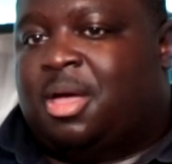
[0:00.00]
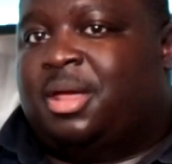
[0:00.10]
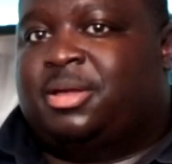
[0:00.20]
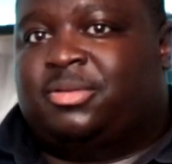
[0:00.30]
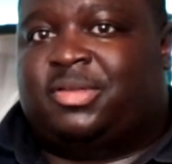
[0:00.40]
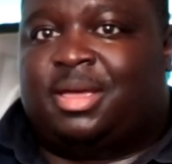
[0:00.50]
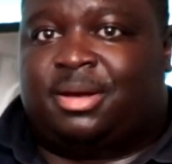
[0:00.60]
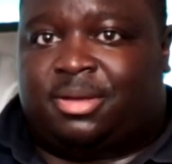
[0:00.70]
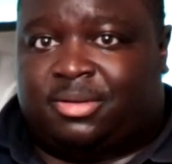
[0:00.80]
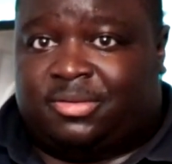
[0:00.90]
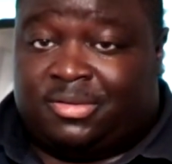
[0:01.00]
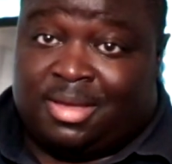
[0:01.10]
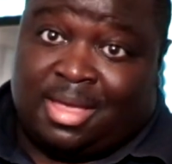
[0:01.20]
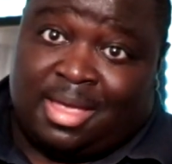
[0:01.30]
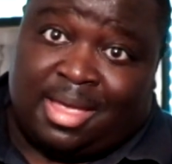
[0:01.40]
Audio Technicas,
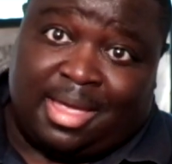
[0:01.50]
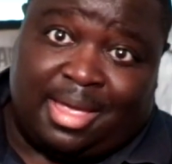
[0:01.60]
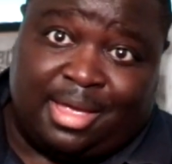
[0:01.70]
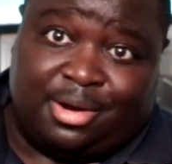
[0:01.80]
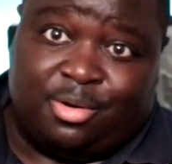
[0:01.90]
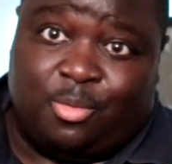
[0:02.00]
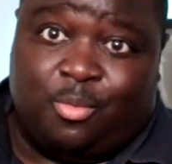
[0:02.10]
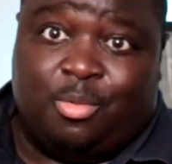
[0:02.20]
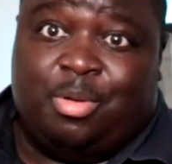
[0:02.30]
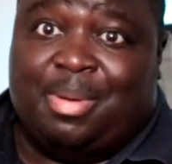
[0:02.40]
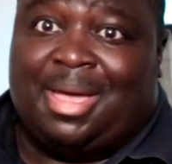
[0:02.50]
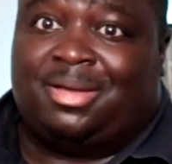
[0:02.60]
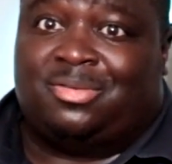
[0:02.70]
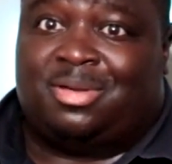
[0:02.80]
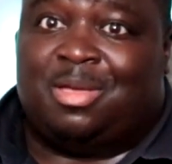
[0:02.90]
and we'll be
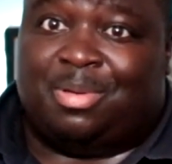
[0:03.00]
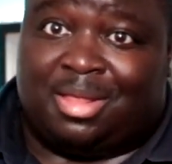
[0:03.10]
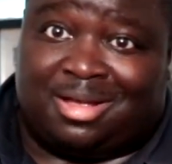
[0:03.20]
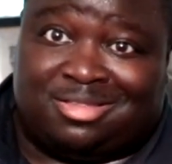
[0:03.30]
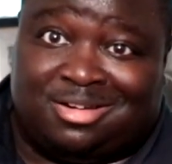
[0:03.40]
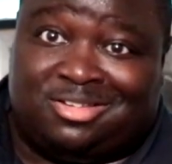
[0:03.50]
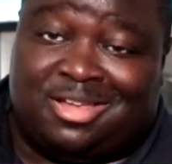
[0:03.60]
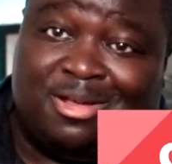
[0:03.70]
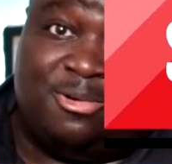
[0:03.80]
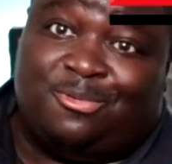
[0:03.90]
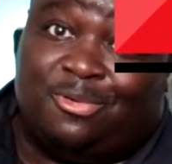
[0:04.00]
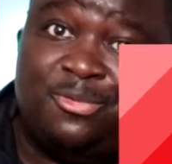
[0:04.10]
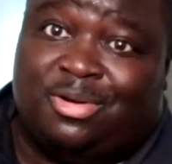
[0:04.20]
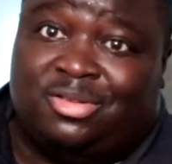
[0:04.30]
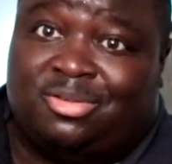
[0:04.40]
back. So keep it locked to the channel. Feel
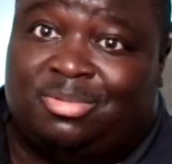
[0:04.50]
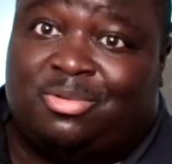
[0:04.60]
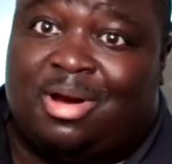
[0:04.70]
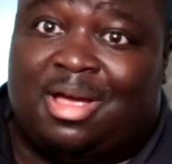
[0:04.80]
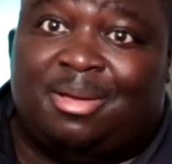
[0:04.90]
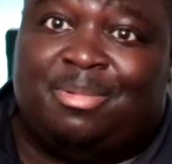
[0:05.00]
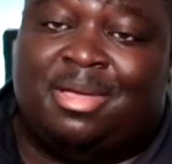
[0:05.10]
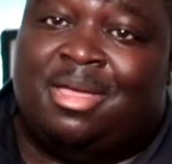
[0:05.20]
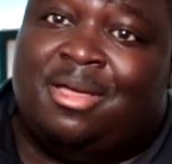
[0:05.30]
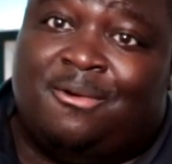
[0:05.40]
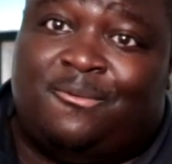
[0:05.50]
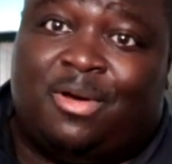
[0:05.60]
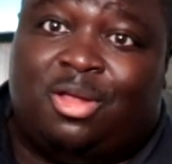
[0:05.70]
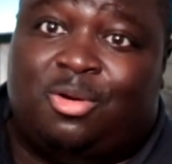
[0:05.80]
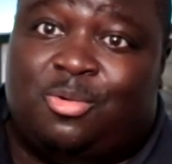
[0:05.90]
free to subscribe,
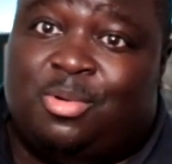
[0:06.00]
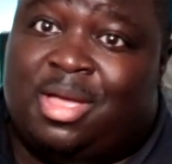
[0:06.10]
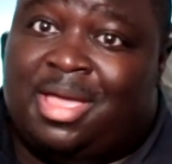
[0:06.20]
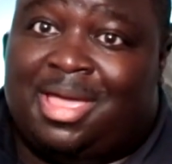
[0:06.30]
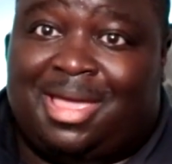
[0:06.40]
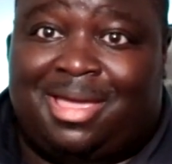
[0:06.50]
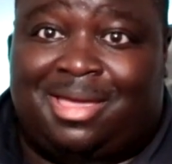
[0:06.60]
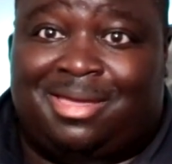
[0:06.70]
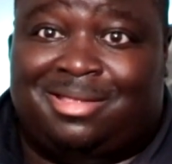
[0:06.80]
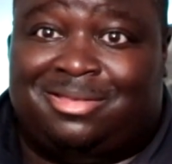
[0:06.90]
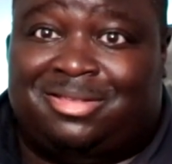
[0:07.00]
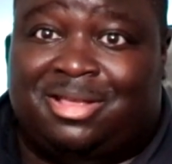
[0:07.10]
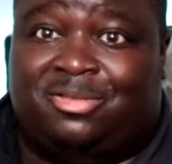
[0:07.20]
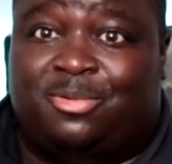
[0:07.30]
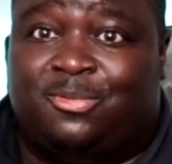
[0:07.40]
follow, and
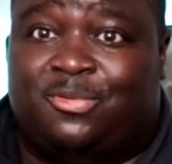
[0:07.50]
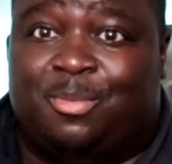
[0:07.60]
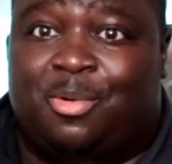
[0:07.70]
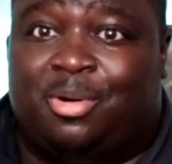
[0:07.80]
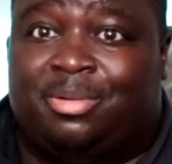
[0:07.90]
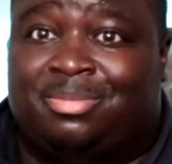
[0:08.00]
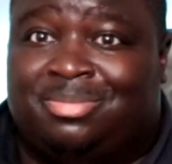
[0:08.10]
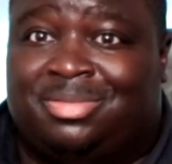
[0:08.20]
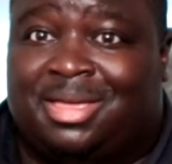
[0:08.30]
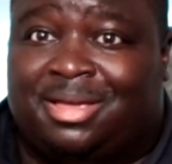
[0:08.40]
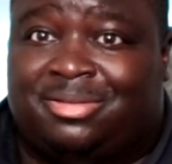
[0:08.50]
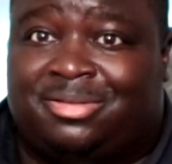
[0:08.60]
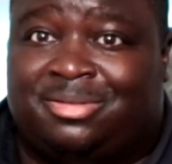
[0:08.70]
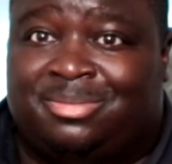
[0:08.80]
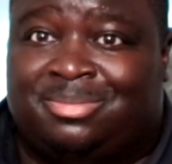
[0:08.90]
stay tuned for more.
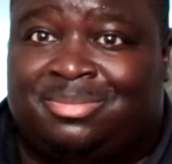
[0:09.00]
Thanks.